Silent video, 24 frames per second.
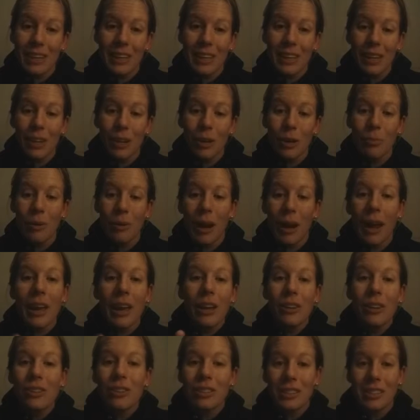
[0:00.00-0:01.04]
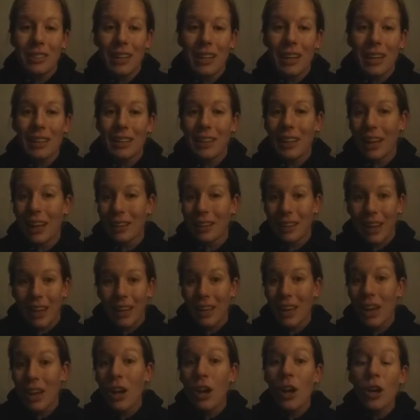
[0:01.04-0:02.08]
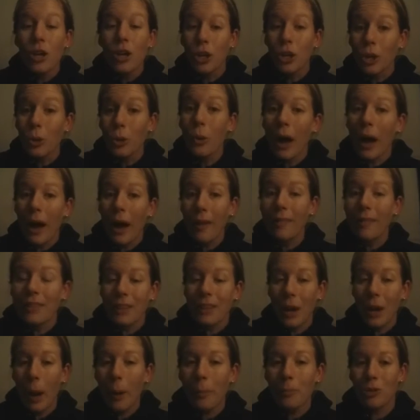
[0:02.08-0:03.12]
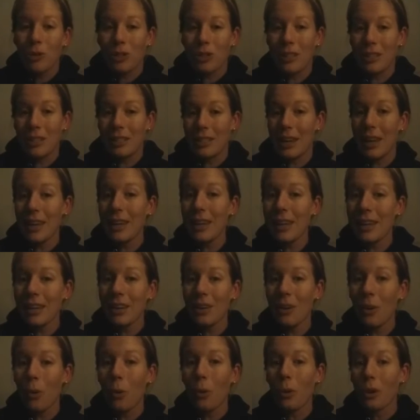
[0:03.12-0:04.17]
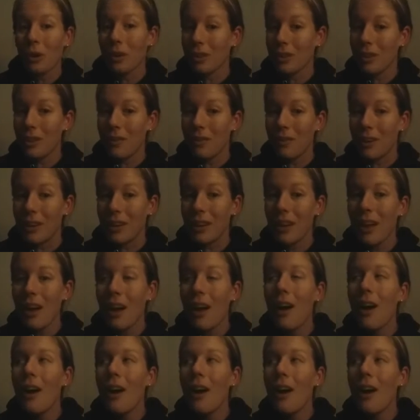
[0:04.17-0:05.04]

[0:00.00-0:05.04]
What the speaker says: it here, but I understand that like you have the option to take it or leave it.